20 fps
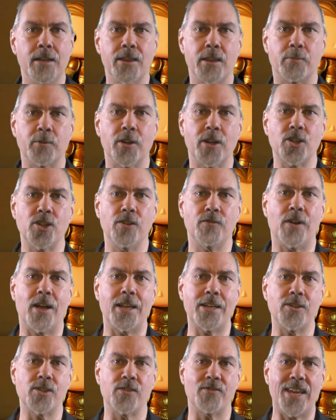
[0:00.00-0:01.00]
The production
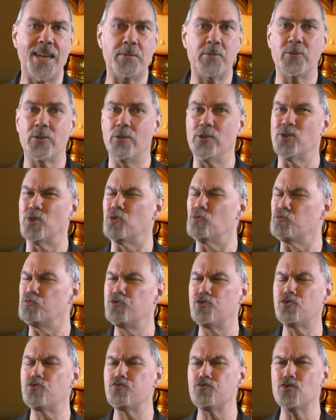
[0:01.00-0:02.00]
values of Game of Thrones are
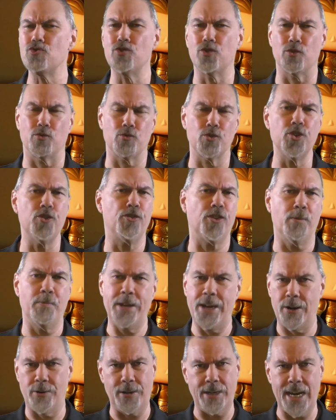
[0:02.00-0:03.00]
through the roof
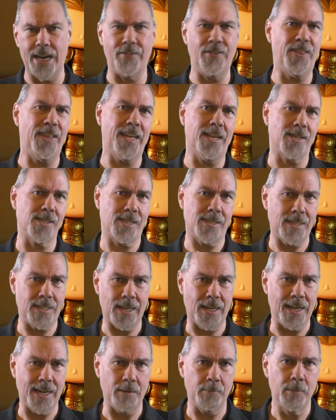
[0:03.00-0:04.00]
compared to everything else at the
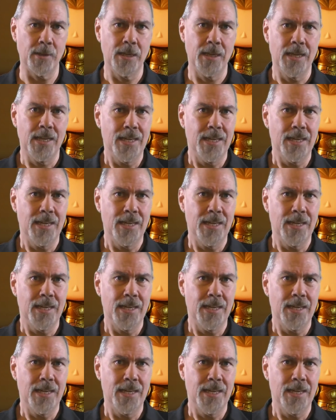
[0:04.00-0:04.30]
time.